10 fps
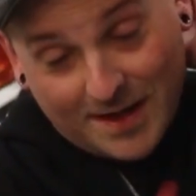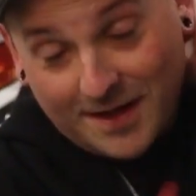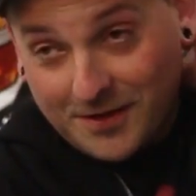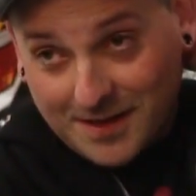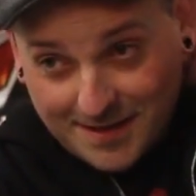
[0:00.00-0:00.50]
why I
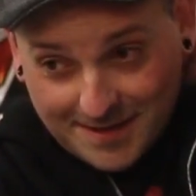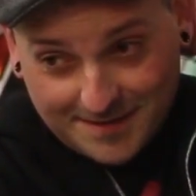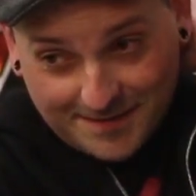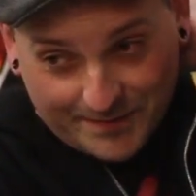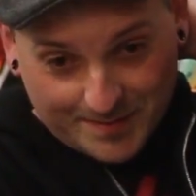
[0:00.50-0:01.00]
look like this,
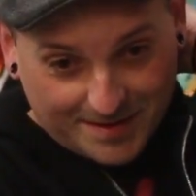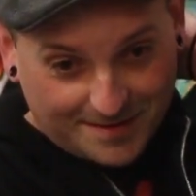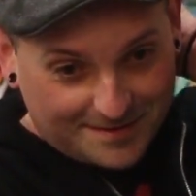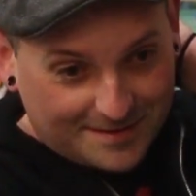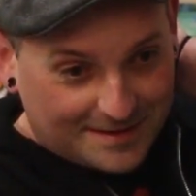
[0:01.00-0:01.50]
everybody,
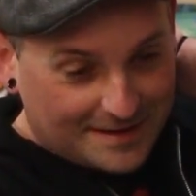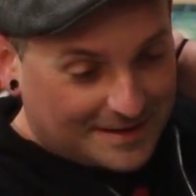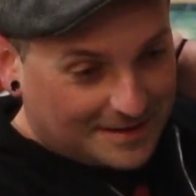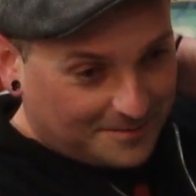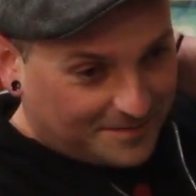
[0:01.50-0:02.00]

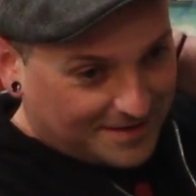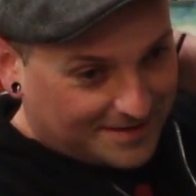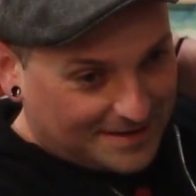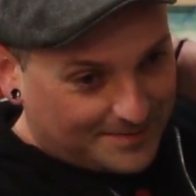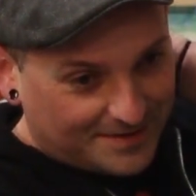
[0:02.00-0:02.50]
because it
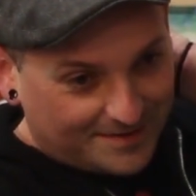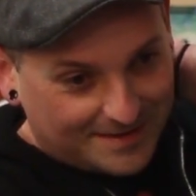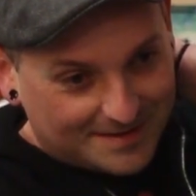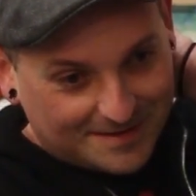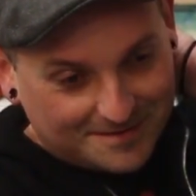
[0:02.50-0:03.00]
happened 2
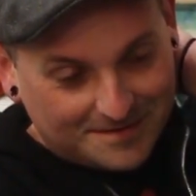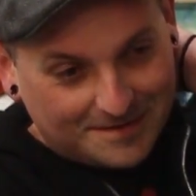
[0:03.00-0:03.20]
days ago.